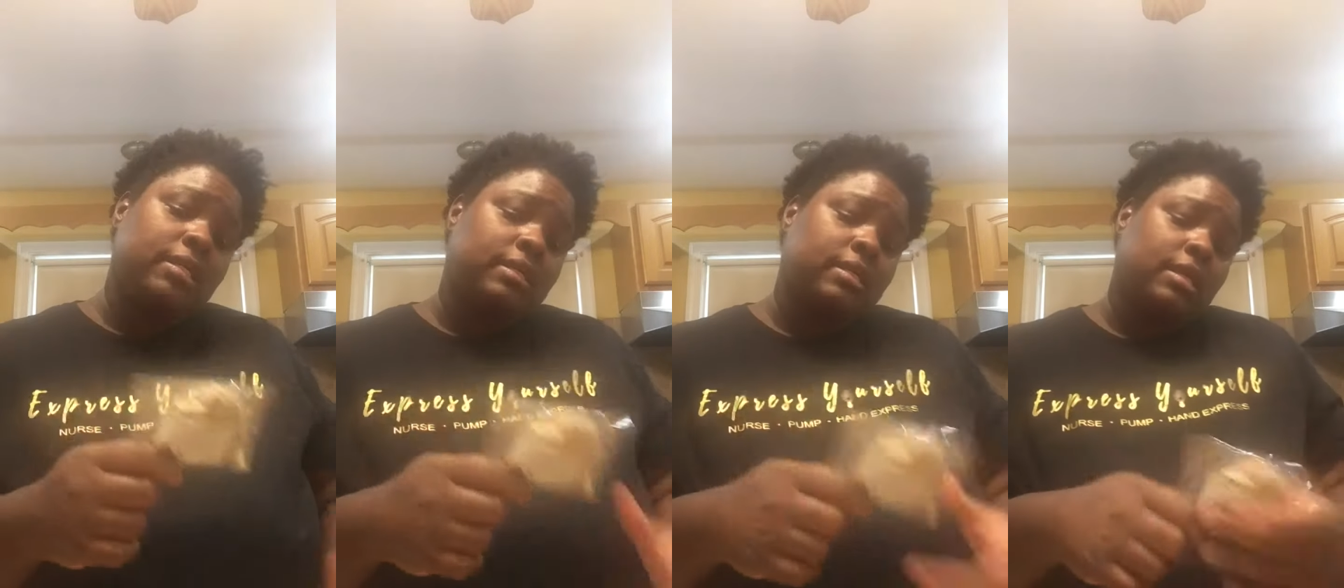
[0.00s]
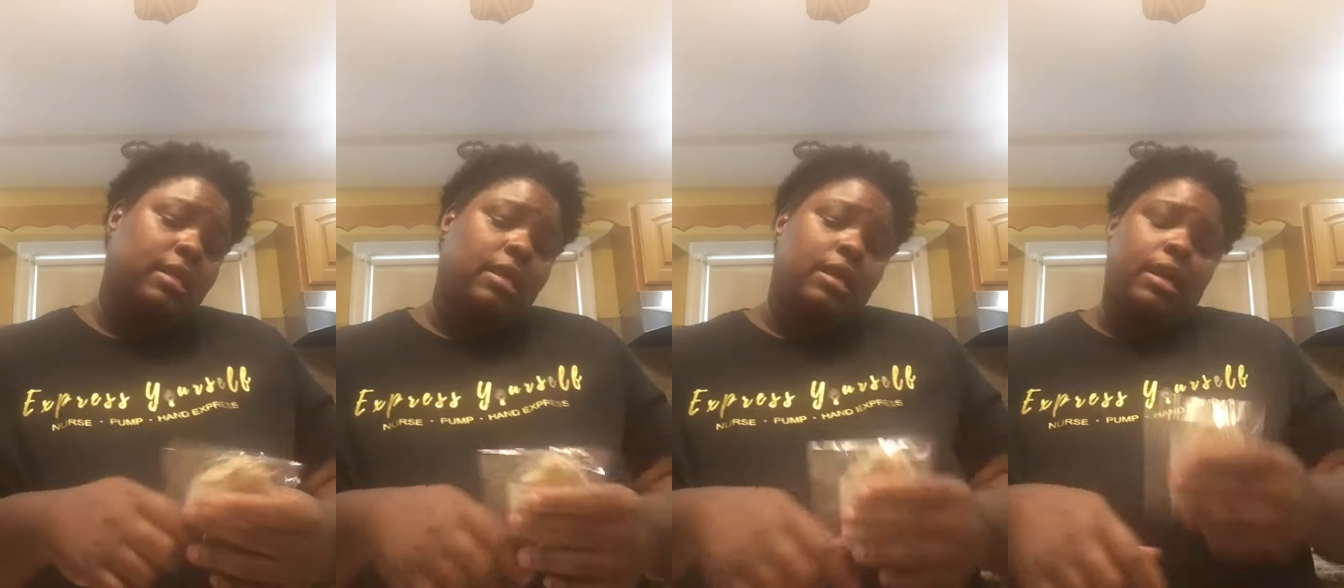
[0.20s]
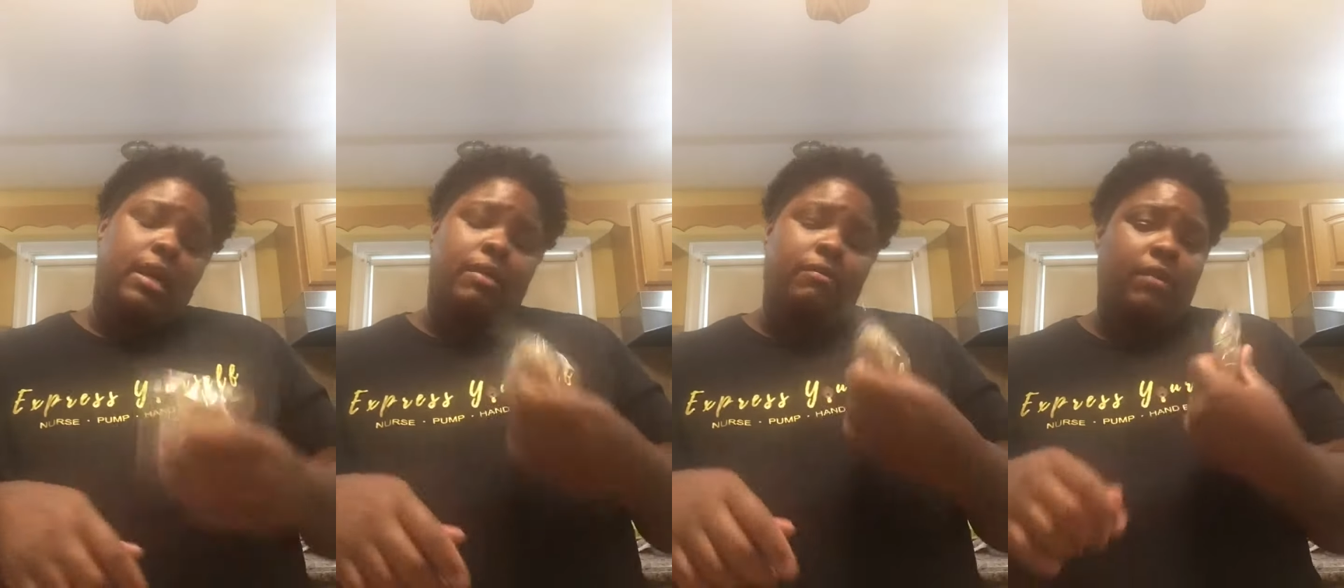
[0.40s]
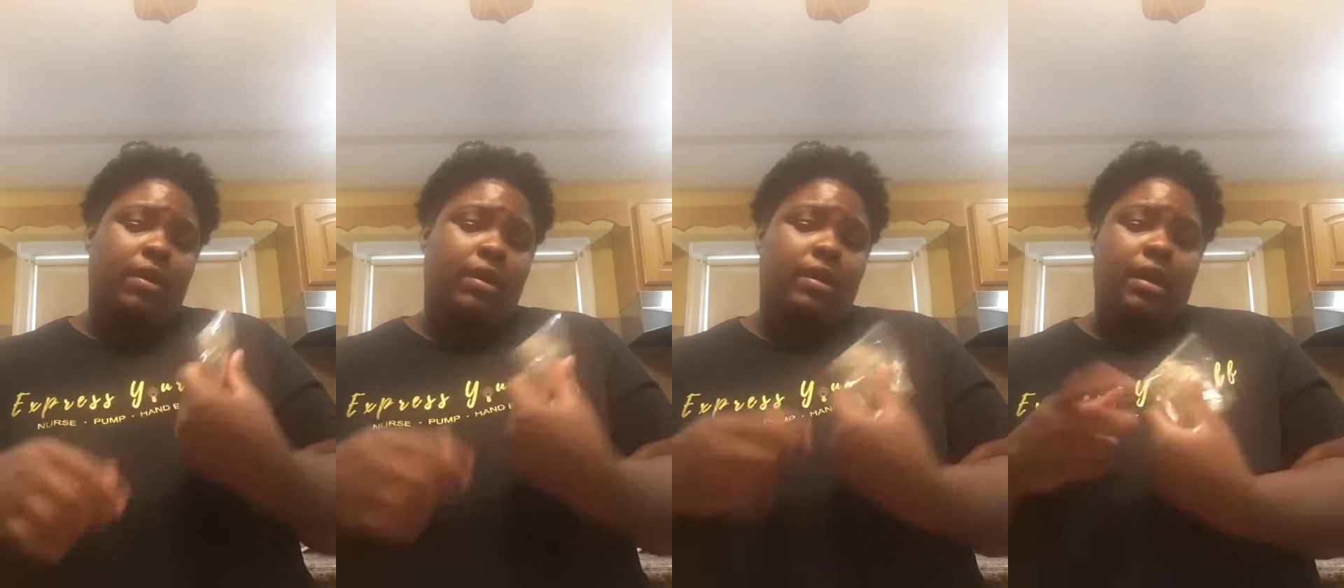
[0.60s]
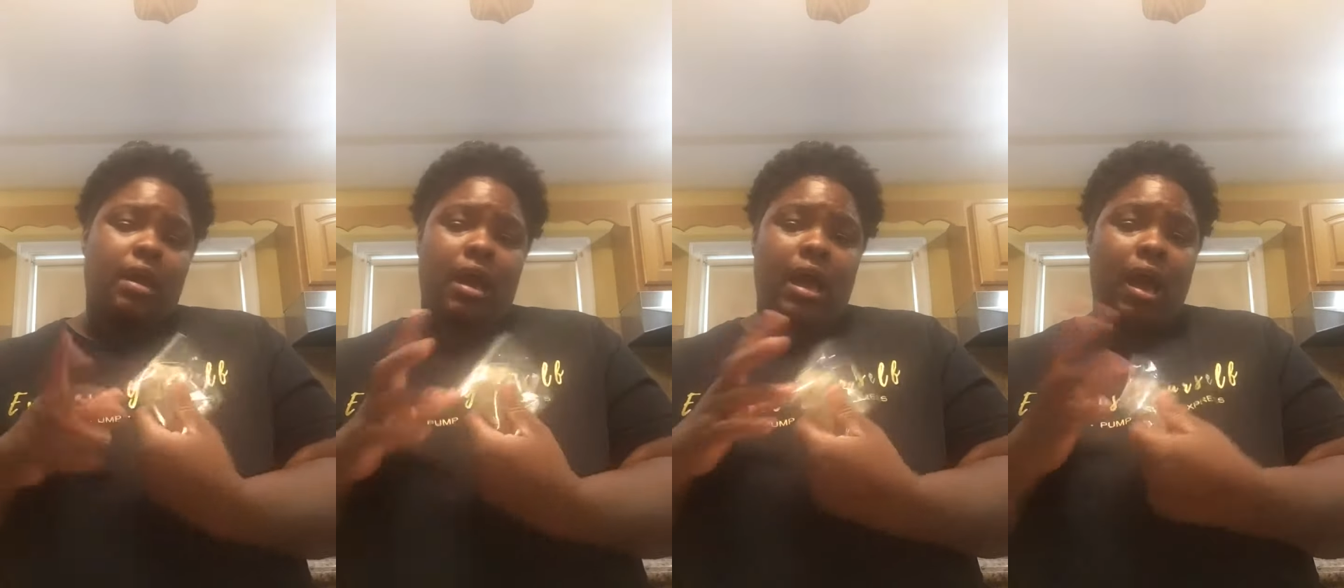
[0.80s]

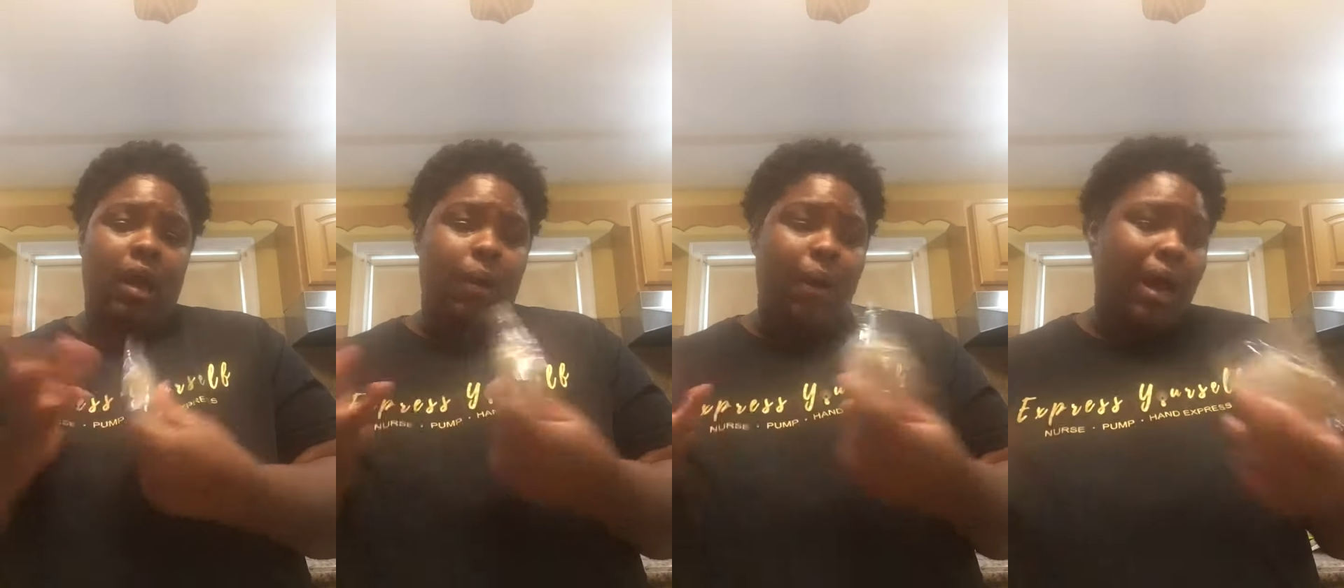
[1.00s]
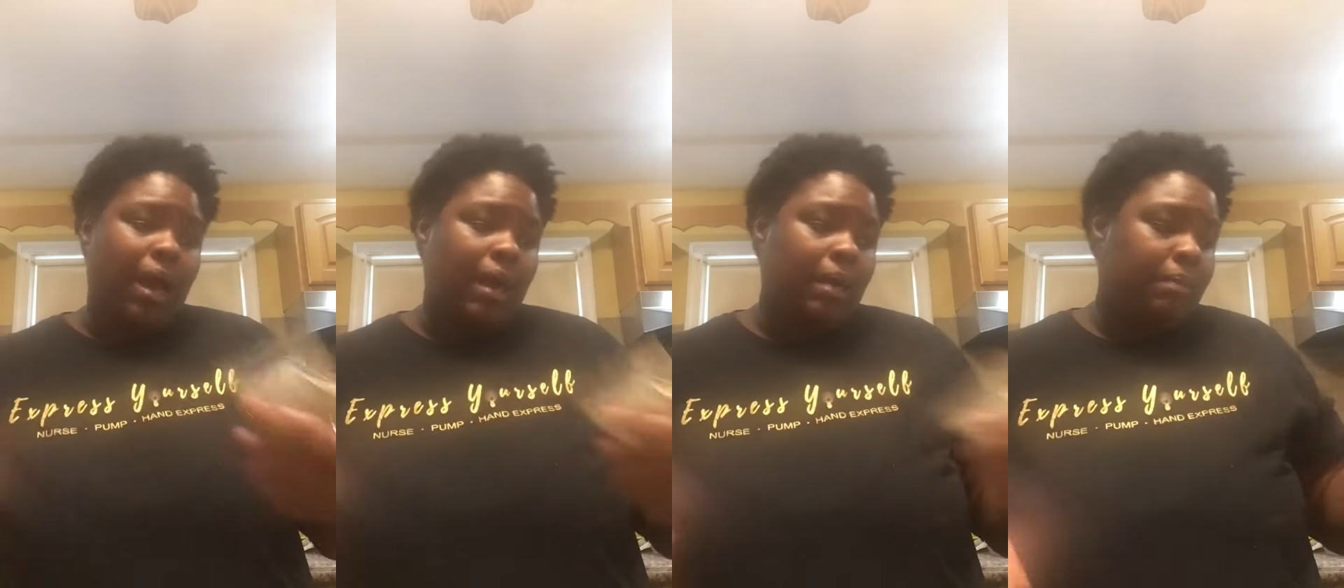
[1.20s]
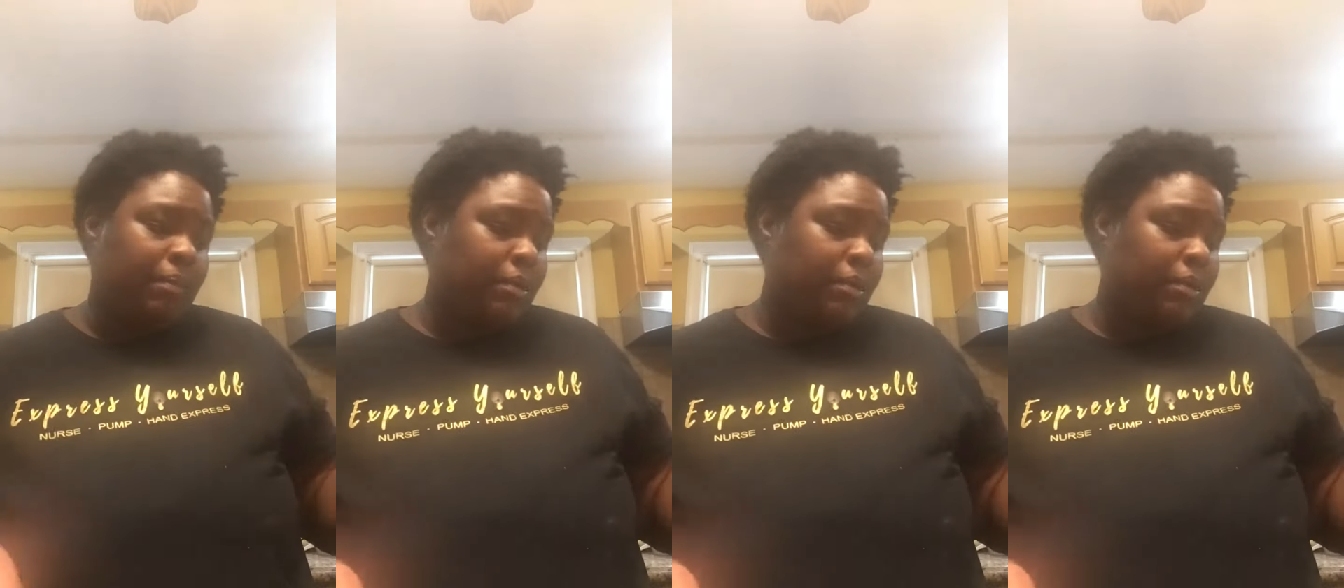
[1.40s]
find out how I